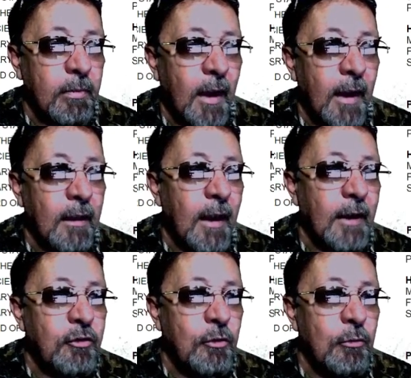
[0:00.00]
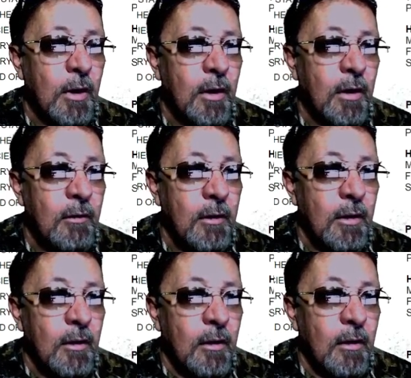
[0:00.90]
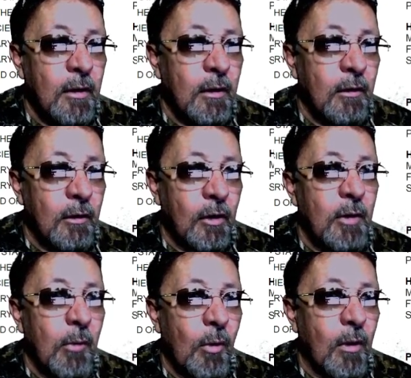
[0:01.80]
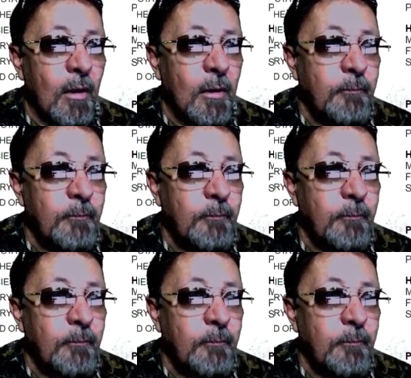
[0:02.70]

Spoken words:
I'd like to learn more.